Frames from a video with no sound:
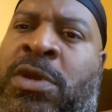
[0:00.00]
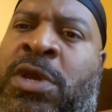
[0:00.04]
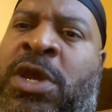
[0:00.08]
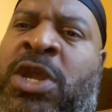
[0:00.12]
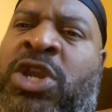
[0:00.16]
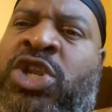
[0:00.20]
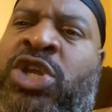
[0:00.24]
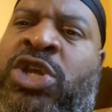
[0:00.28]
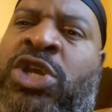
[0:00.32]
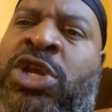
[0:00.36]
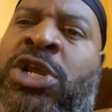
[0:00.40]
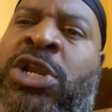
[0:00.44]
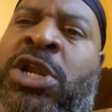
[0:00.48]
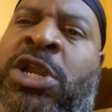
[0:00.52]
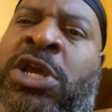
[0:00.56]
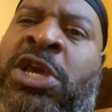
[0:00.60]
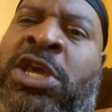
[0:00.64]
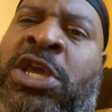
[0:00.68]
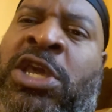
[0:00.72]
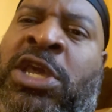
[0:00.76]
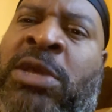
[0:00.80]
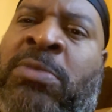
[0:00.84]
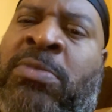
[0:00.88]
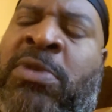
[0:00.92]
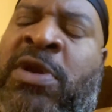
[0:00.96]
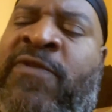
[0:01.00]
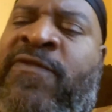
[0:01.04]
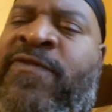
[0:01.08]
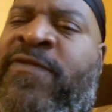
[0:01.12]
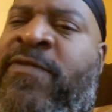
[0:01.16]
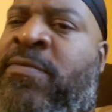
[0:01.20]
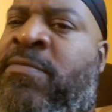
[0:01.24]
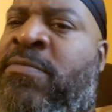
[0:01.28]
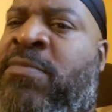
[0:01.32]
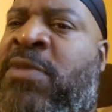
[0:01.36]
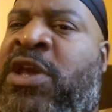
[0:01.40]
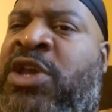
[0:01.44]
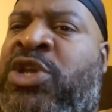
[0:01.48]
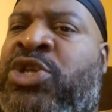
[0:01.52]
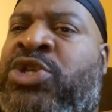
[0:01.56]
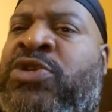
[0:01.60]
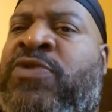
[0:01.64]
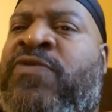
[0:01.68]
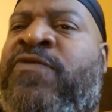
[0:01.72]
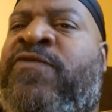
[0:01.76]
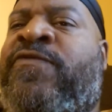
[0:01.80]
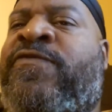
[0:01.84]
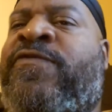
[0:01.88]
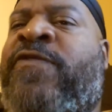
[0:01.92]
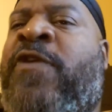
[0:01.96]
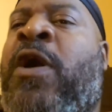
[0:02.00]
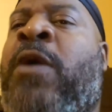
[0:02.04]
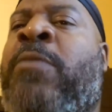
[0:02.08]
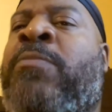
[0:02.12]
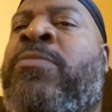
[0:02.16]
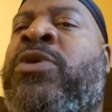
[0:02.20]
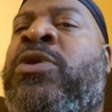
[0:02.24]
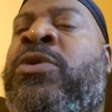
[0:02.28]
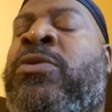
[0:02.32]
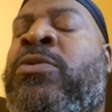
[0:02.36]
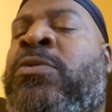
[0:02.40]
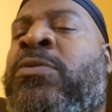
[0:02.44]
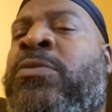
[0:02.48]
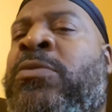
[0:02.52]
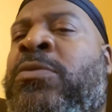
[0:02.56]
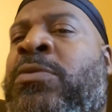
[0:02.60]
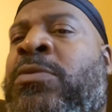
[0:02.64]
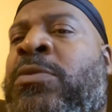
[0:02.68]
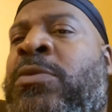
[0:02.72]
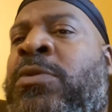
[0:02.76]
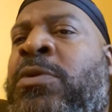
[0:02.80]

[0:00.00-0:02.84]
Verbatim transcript: and to glean information from you